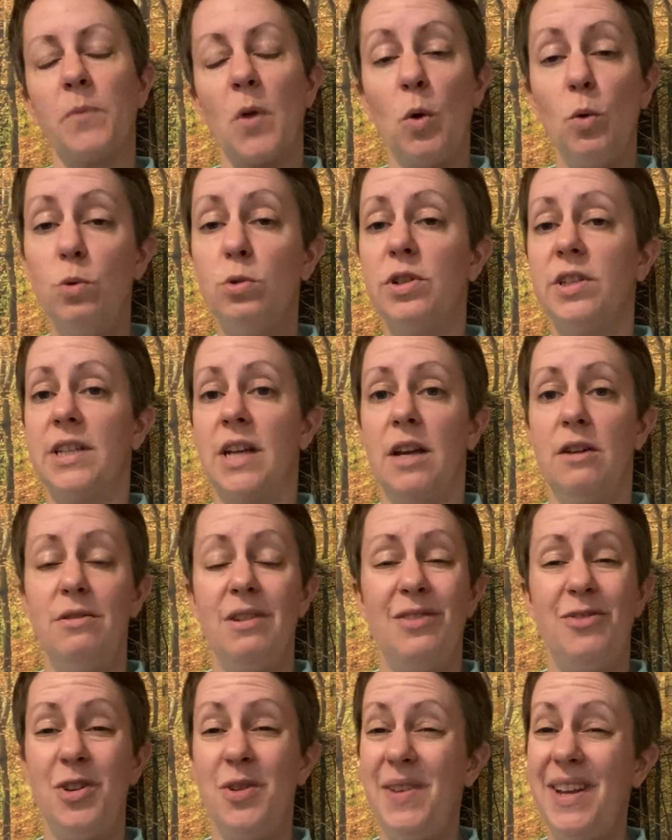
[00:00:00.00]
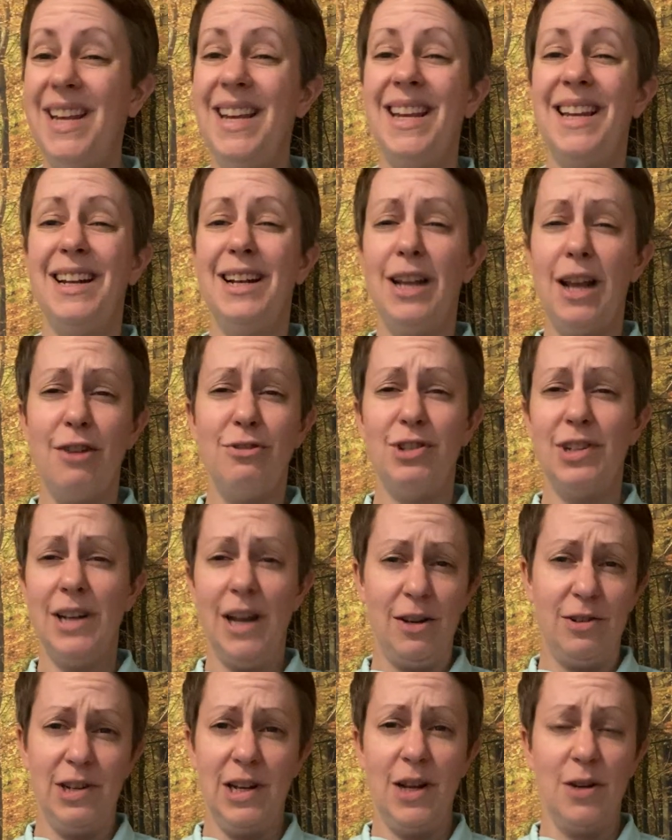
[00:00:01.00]
Also, if you eat loads and
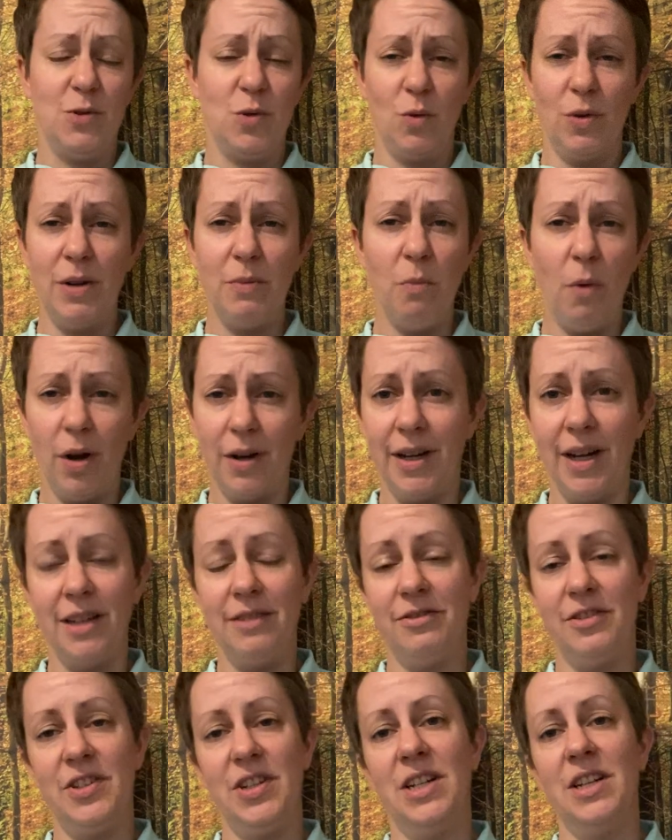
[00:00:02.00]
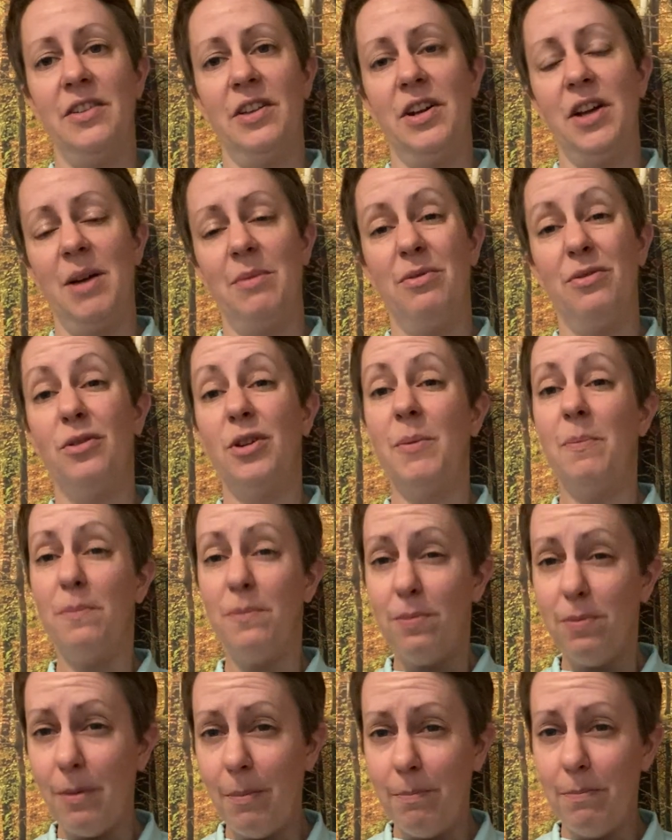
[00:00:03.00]
loads and loads all in one go for dinner the night before, you're
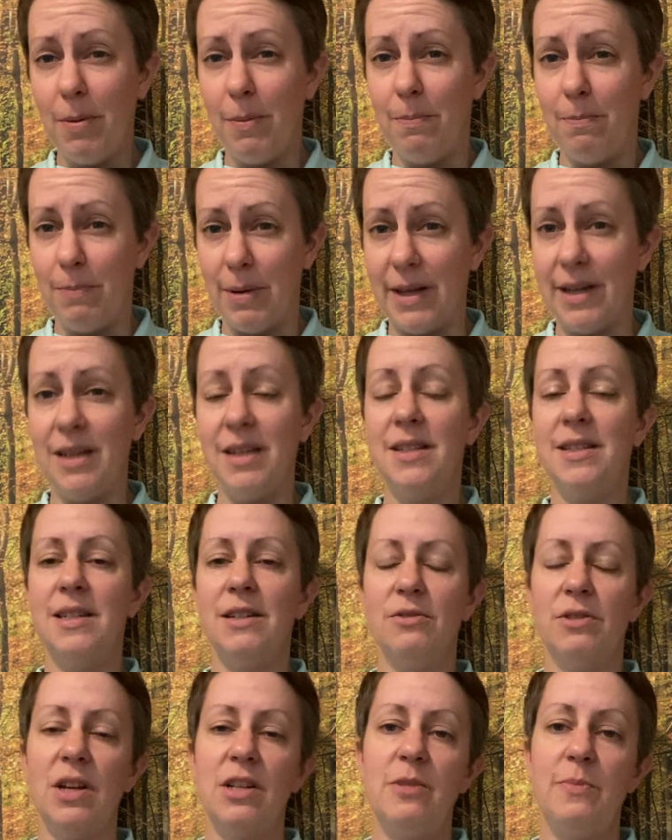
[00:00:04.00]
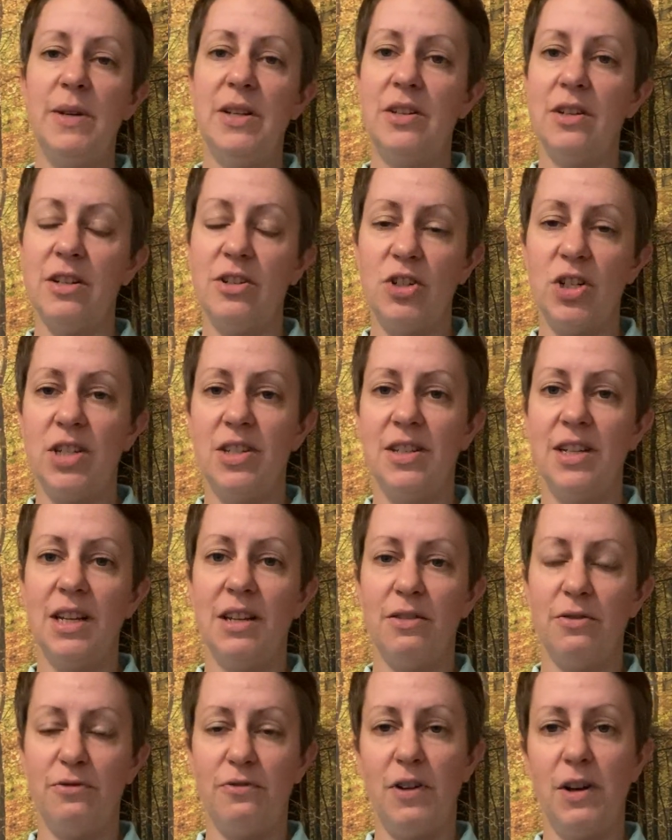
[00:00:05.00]
probably still going to be digesting it
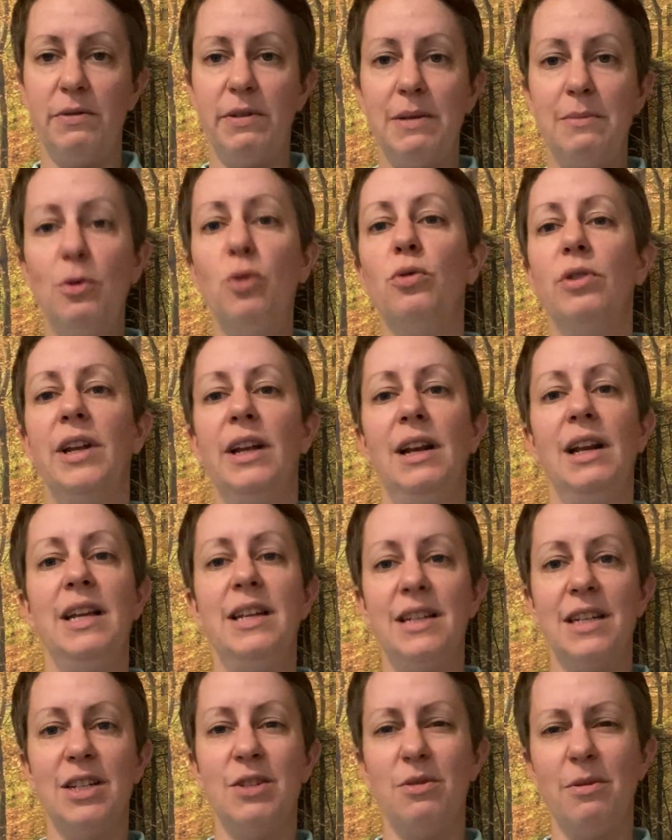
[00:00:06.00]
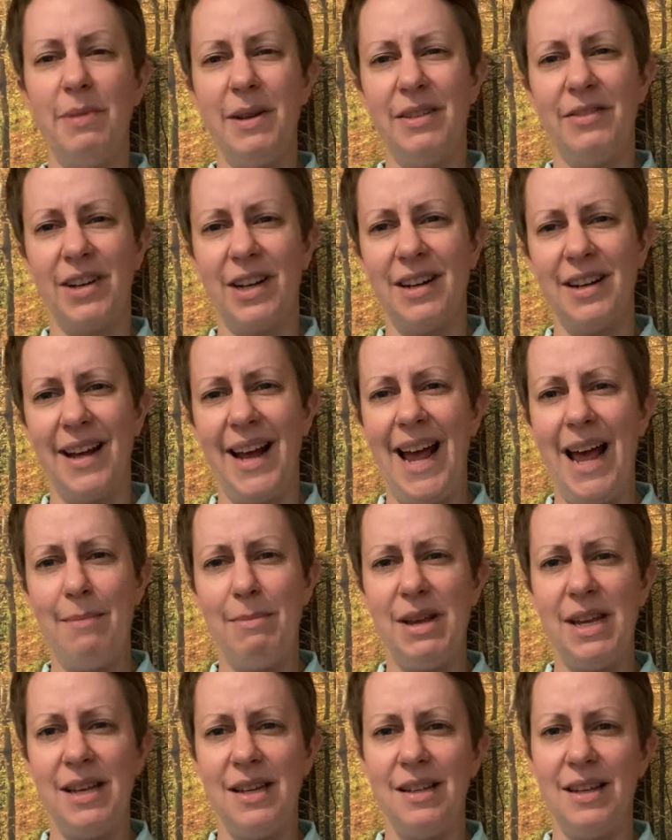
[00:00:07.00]
the following morning, leading to a bit of a kind of
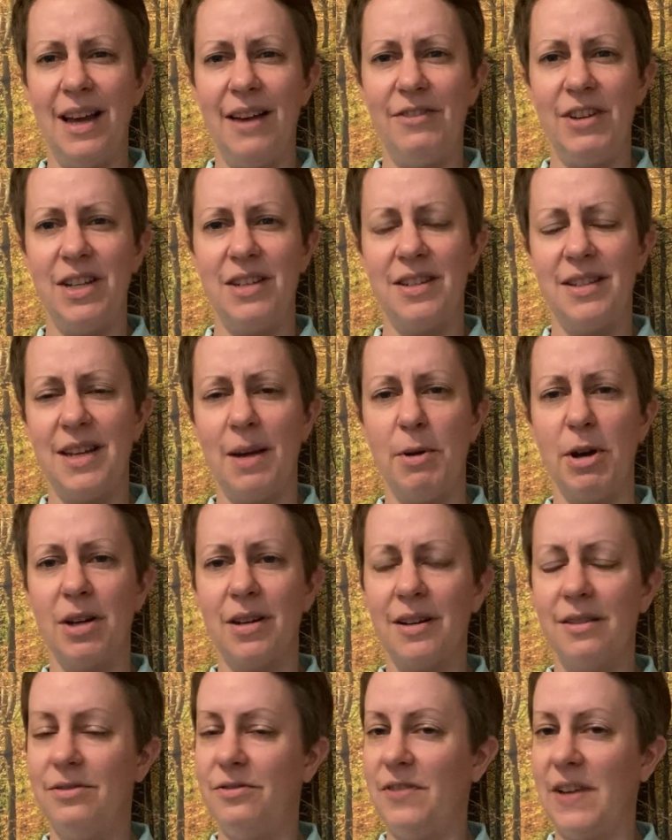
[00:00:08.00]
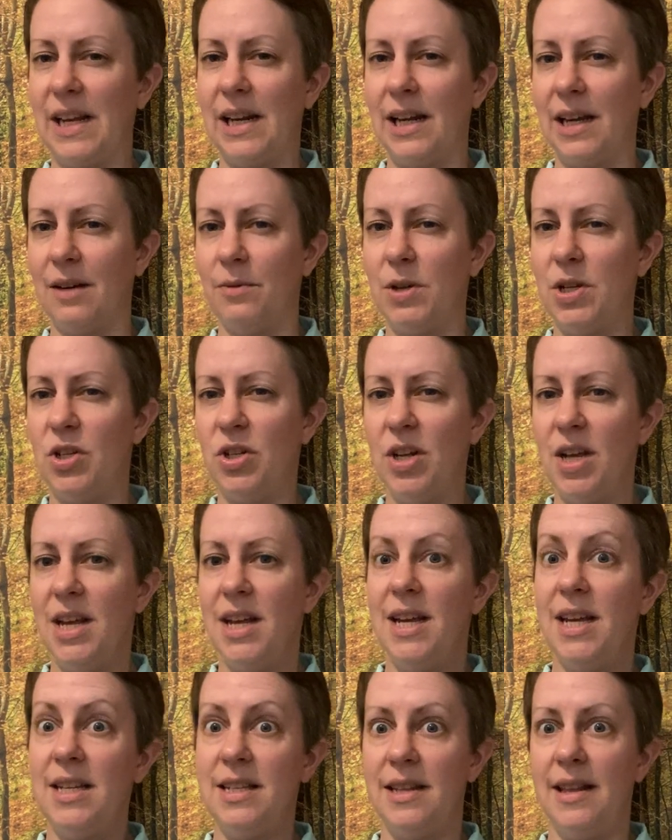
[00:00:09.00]
heavy stomach feeling, which
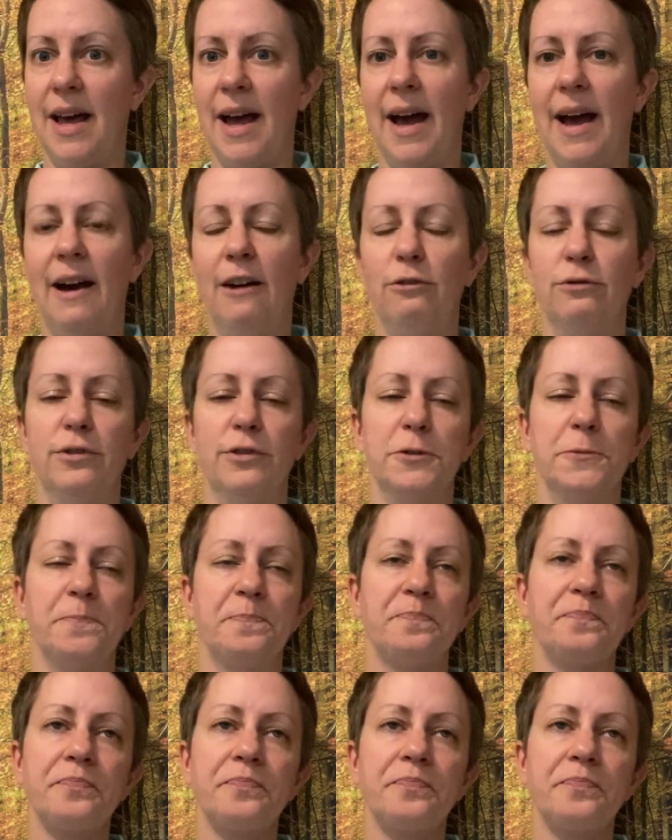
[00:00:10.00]
isn't that helpful.